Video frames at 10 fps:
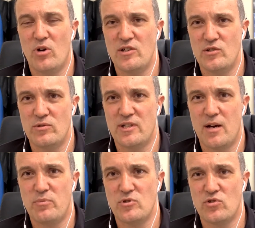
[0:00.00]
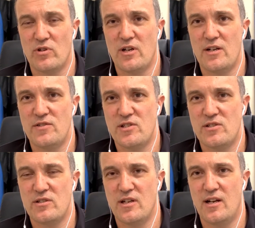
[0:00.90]
I might do a couple
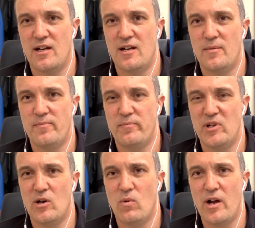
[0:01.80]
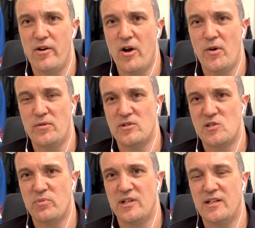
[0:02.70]
drives, but I won't own the
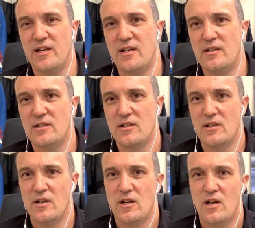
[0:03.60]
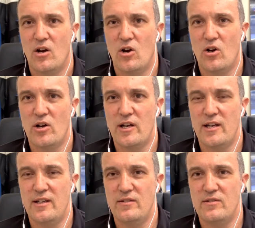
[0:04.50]
sprint car.
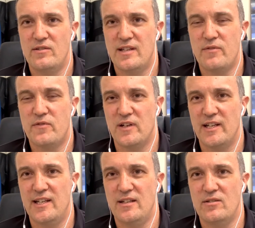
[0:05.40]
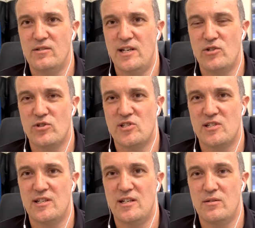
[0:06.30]
I definitely
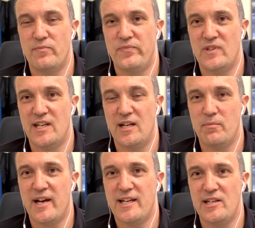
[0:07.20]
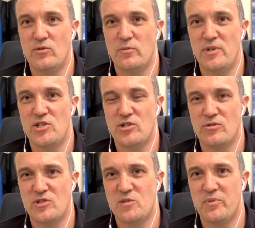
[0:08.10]
interested in getting back into a midget
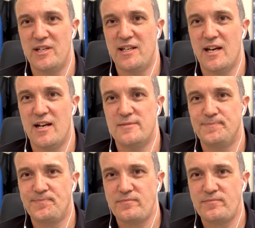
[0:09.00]
or a speed car.